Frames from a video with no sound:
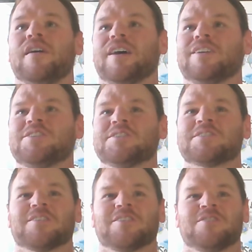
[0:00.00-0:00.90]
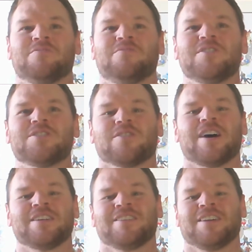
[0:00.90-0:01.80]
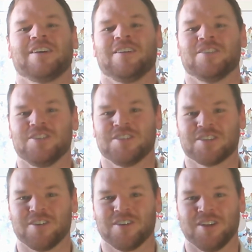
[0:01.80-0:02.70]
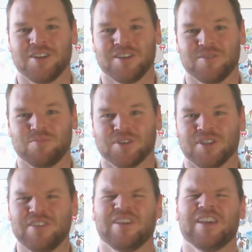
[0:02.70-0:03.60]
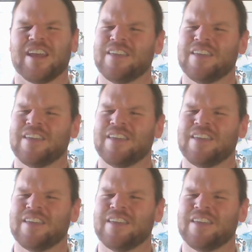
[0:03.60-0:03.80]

and she started visualizing it and she started believing it.